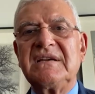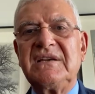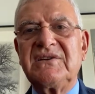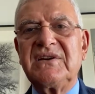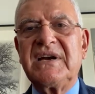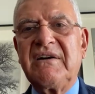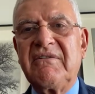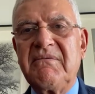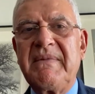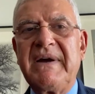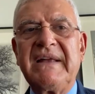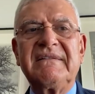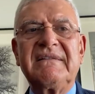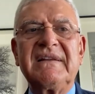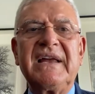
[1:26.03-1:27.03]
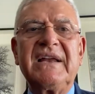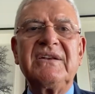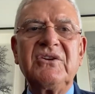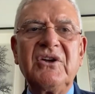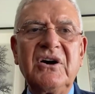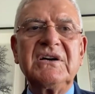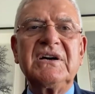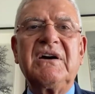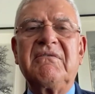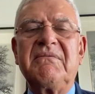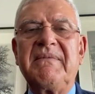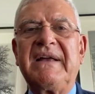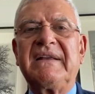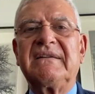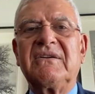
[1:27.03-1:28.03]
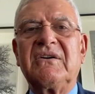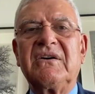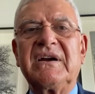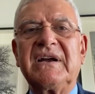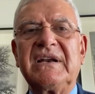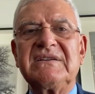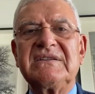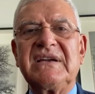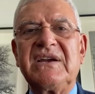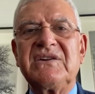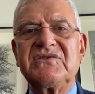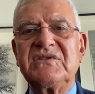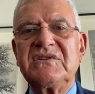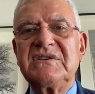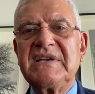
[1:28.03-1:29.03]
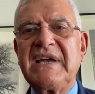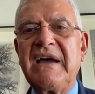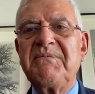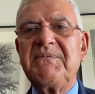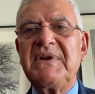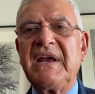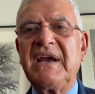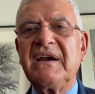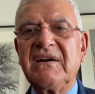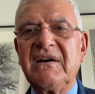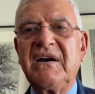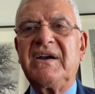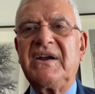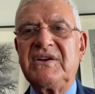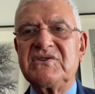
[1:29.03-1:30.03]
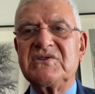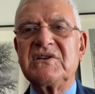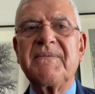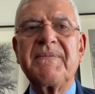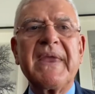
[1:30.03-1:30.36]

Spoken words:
intergovernmental and non-governmental organizations have been encouraged